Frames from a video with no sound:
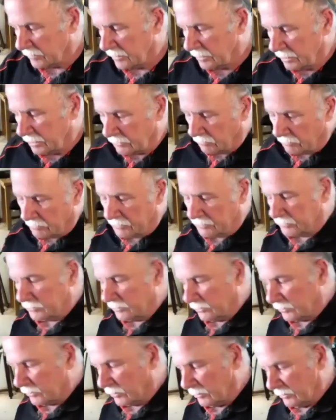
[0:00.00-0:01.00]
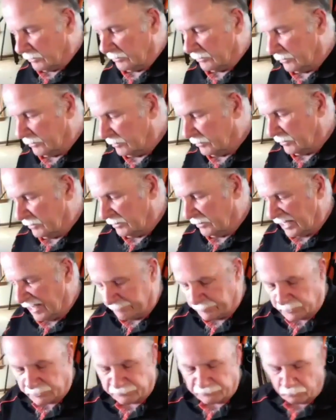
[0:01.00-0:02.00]

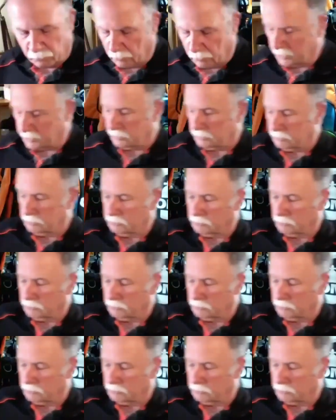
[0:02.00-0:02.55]
have been taught